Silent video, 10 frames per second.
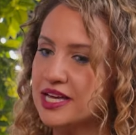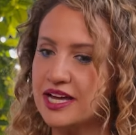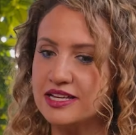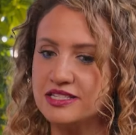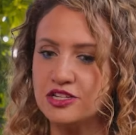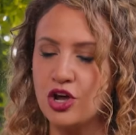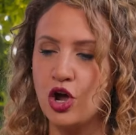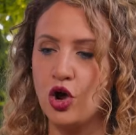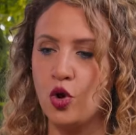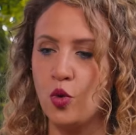because
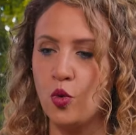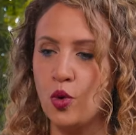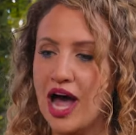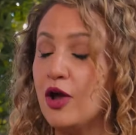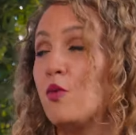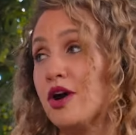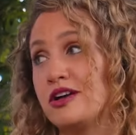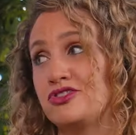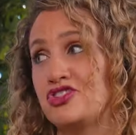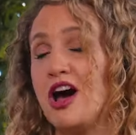I
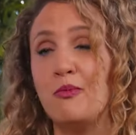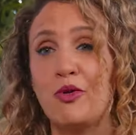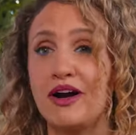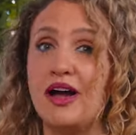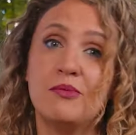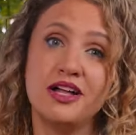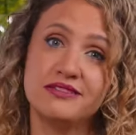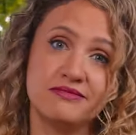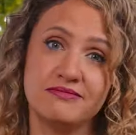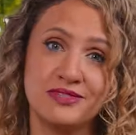work a job where I'm on